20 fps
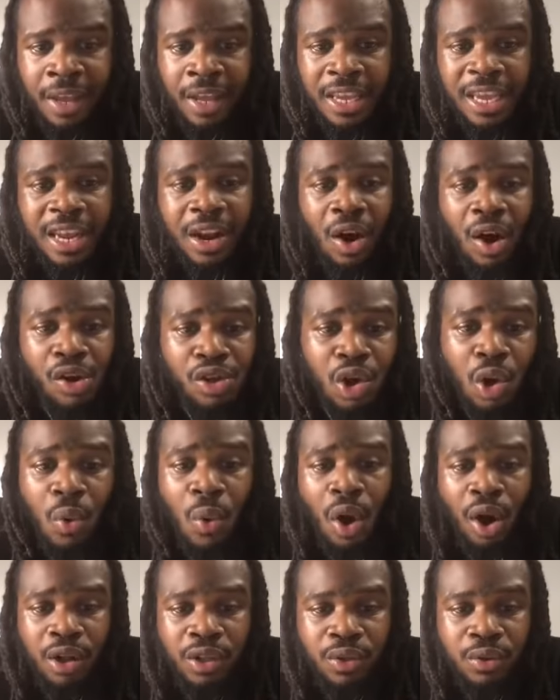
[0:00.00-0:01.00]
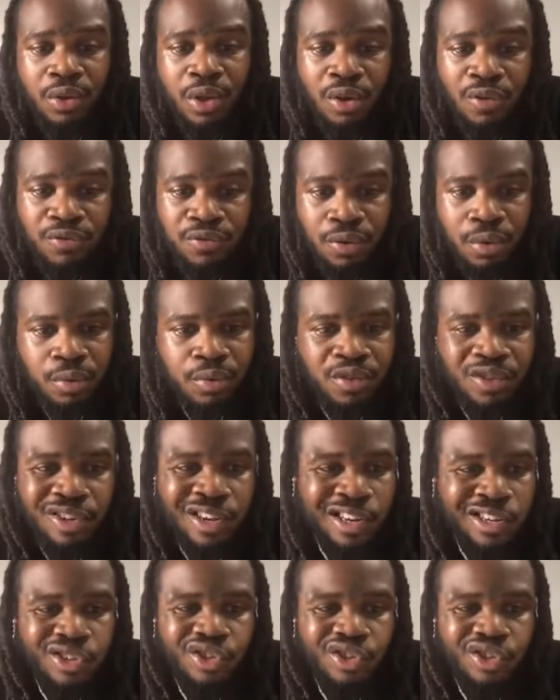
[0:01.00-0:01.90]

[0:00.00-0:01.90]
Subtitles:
Get all your water through your fruits.